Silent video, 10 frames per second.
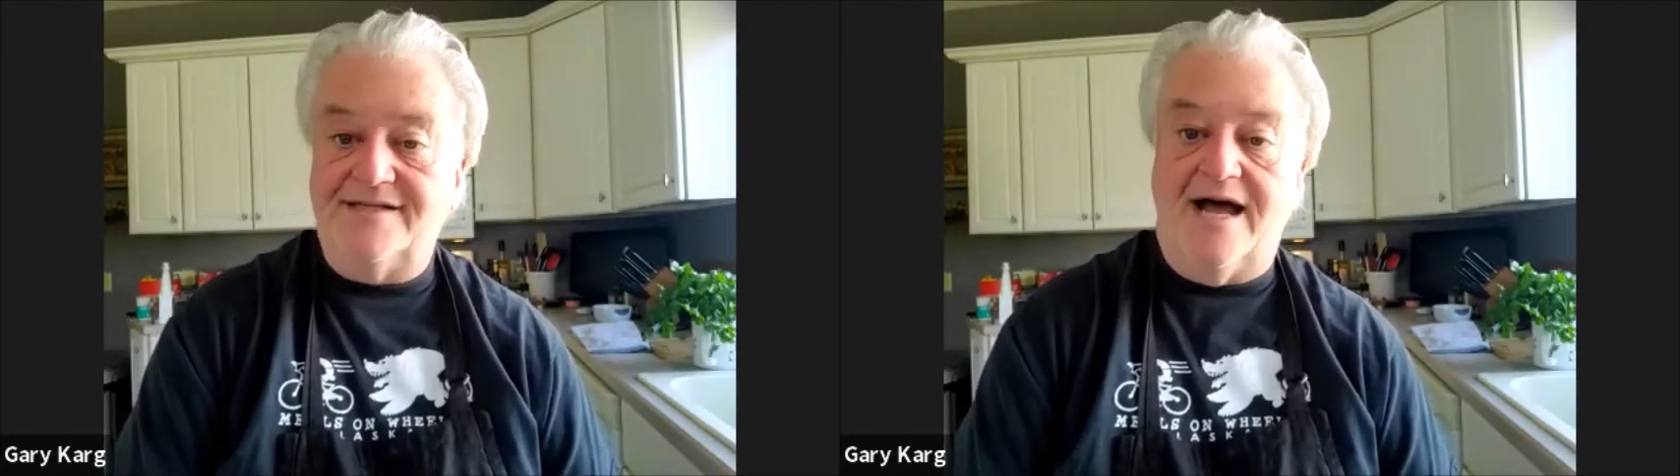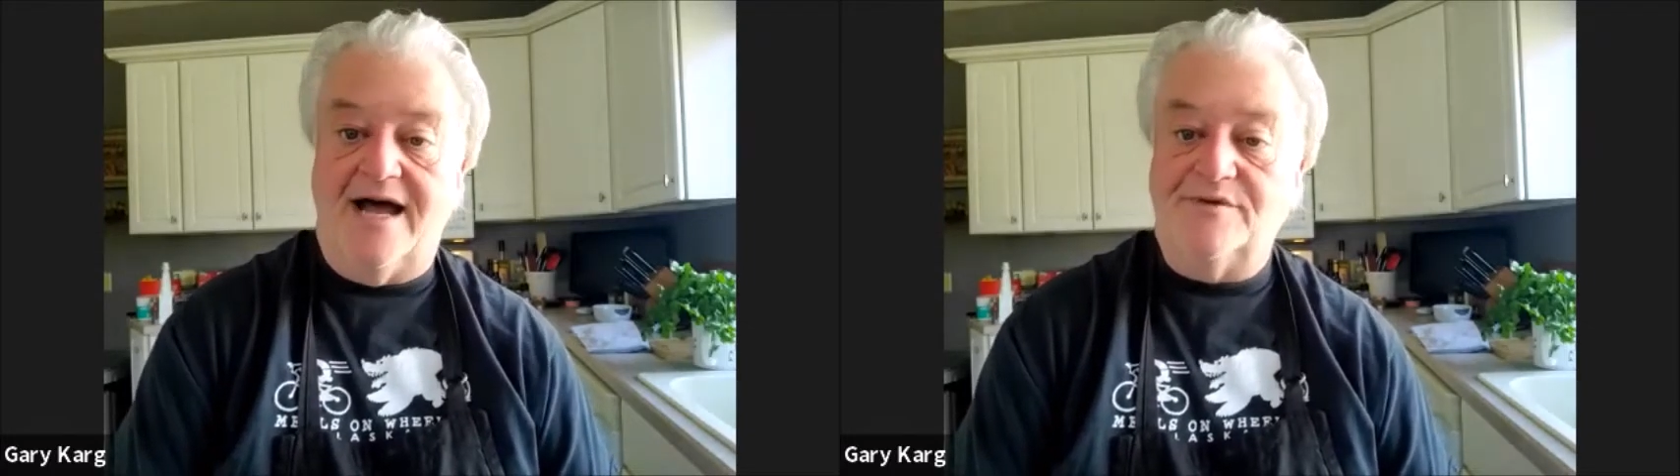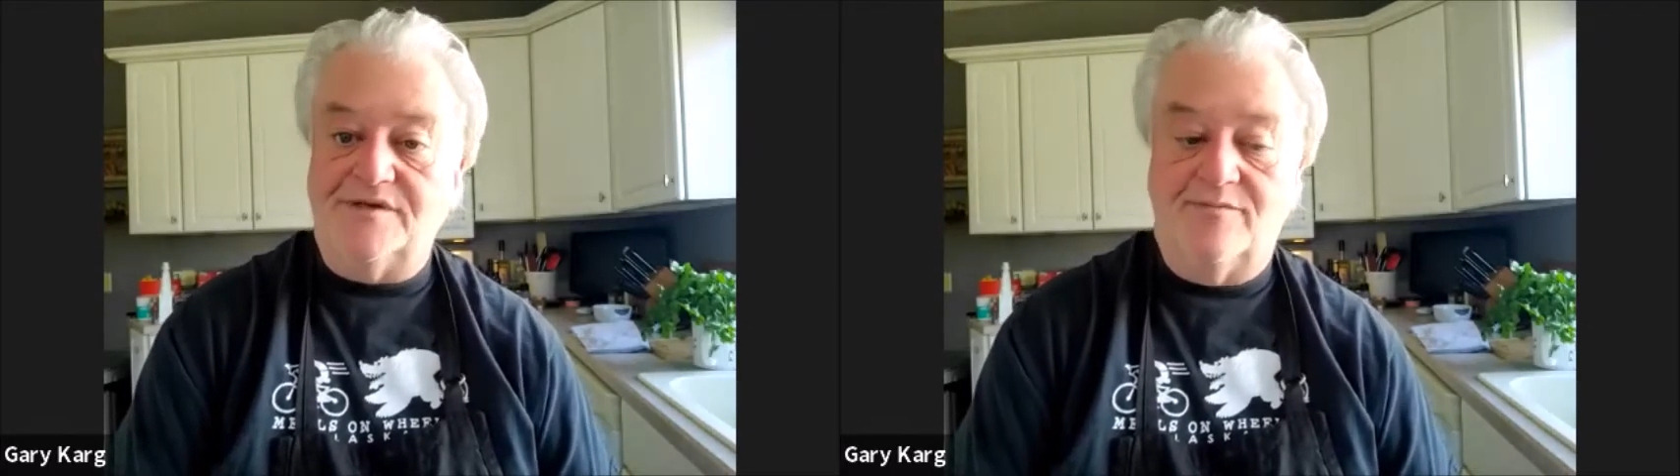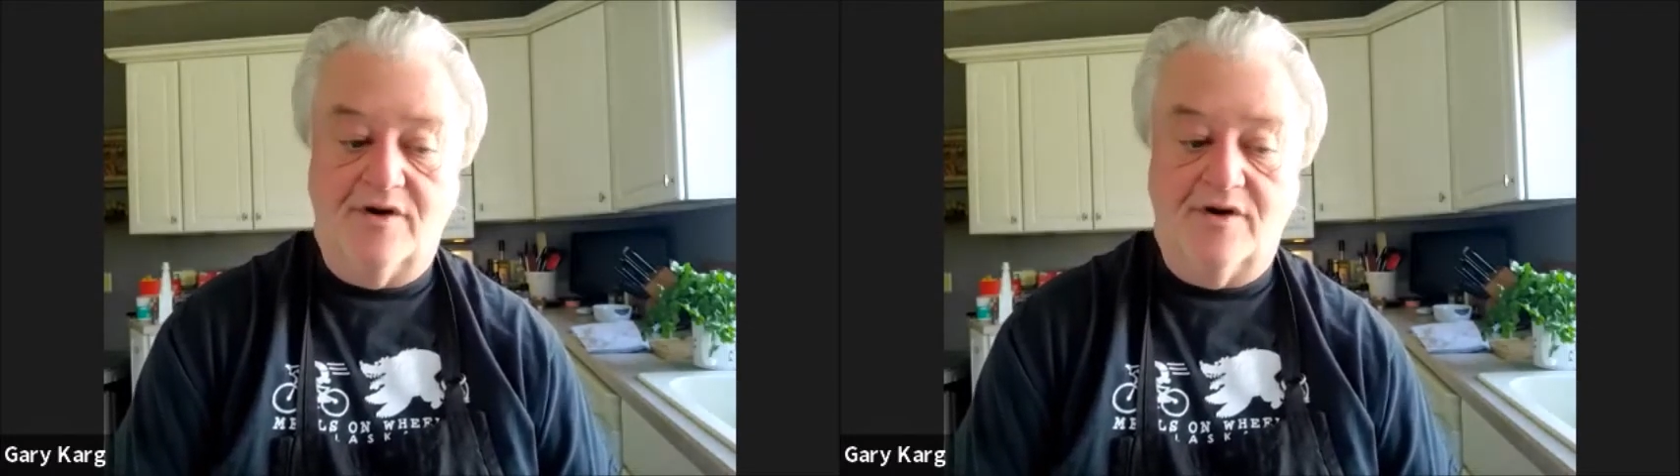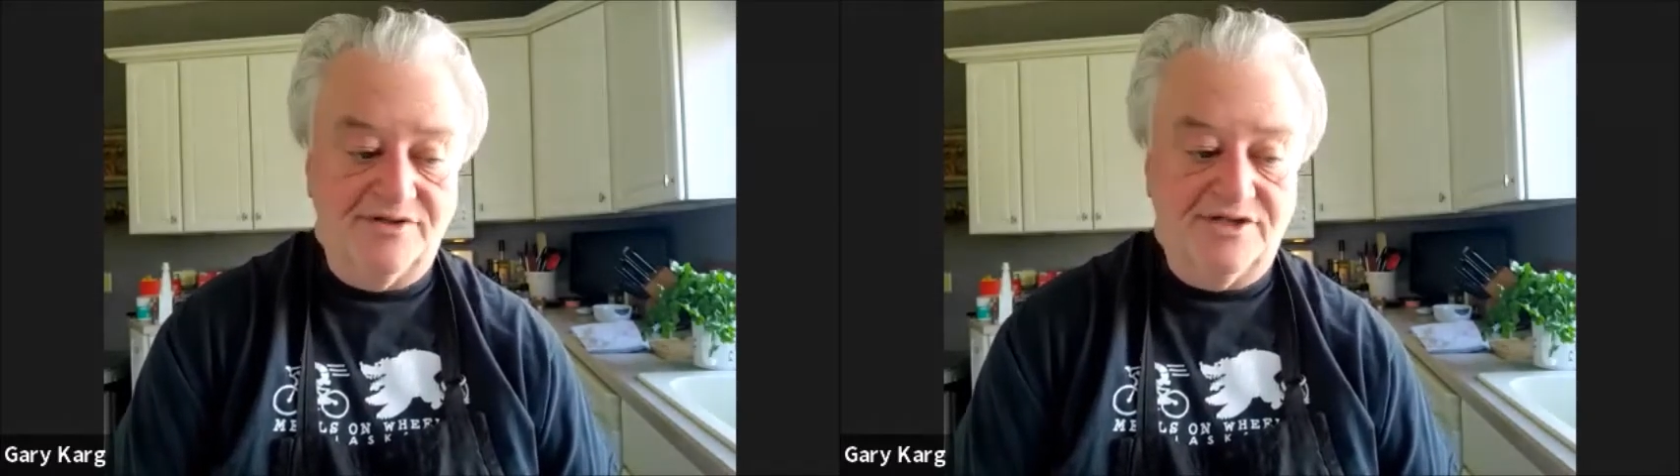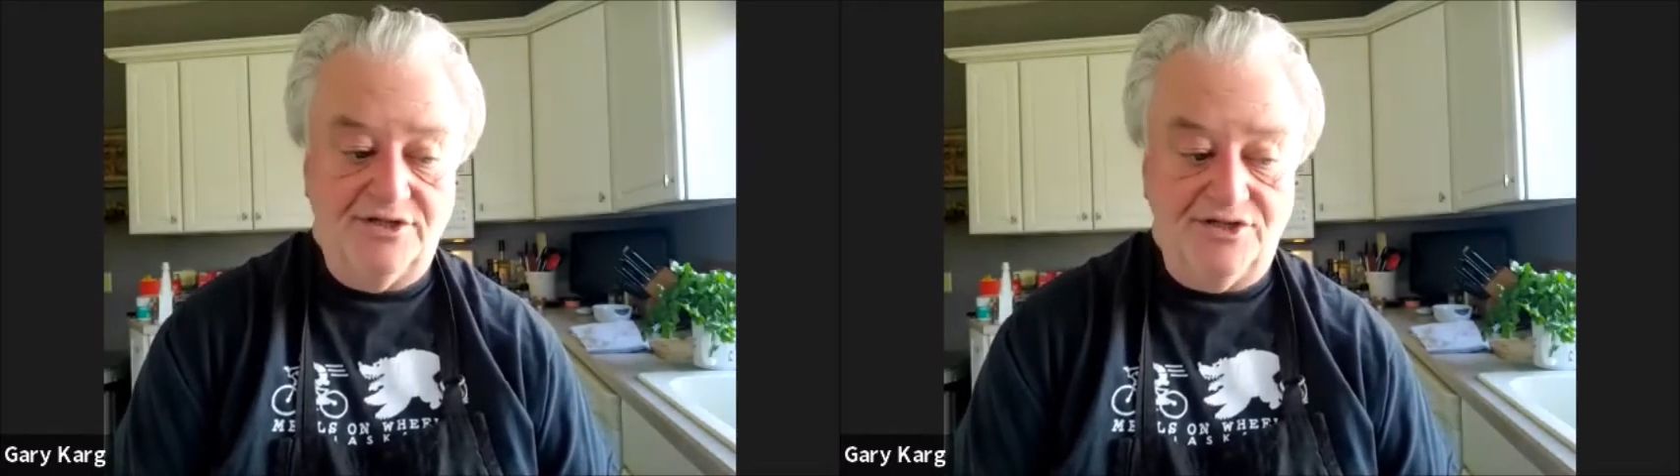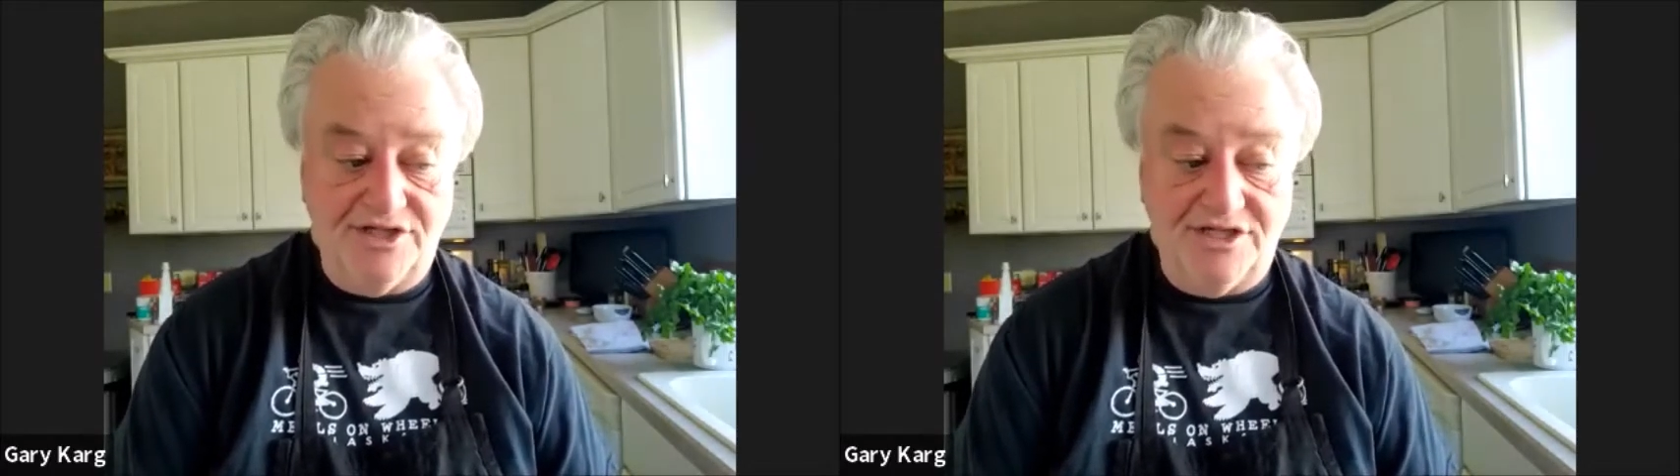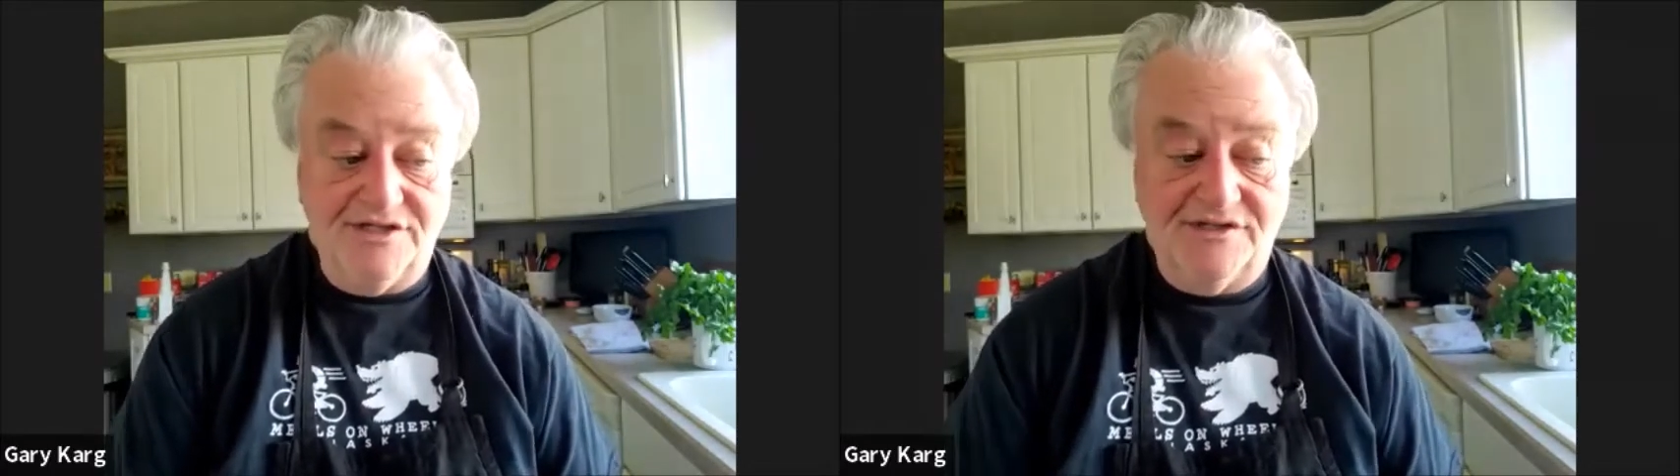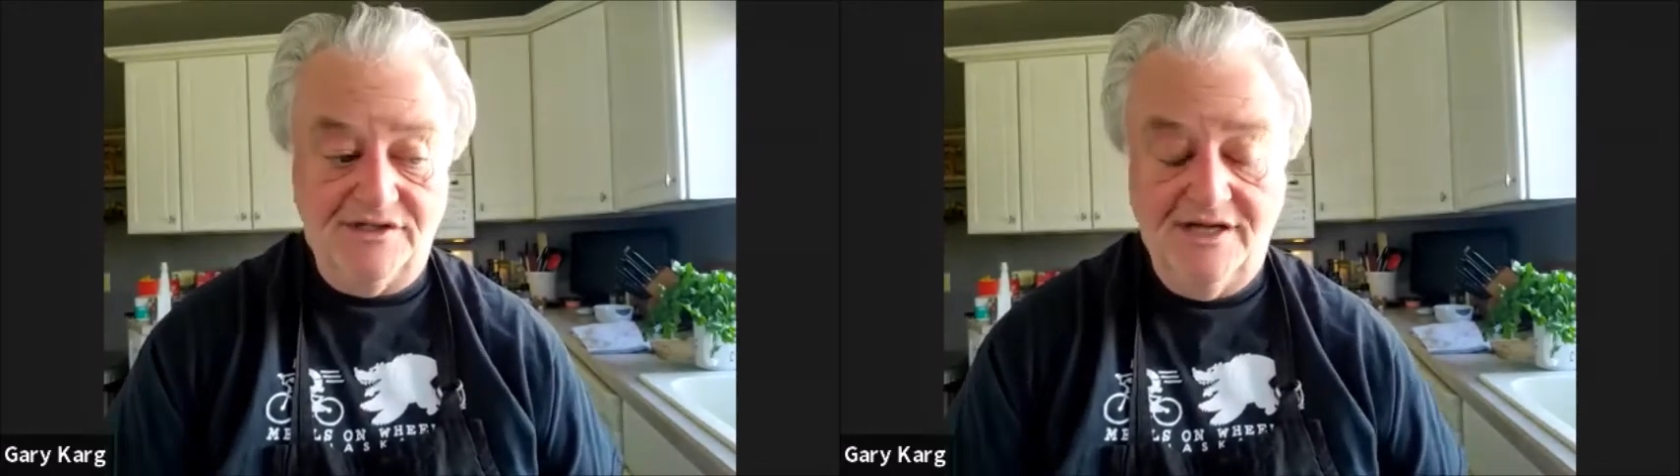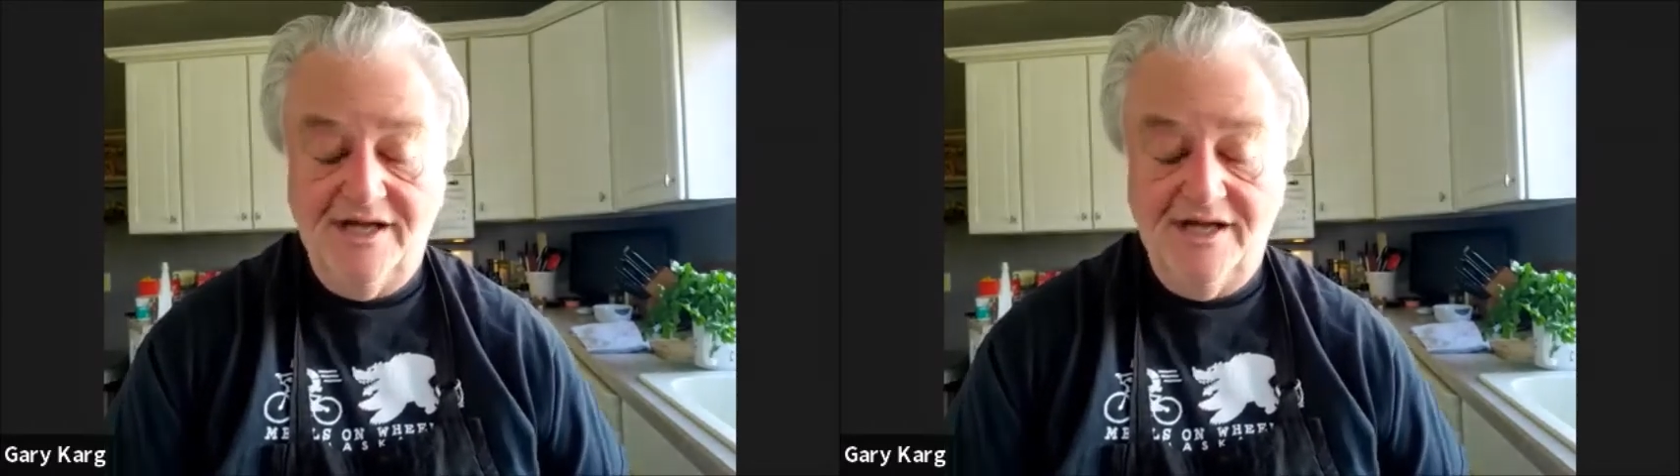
top with some Parmesan cheese,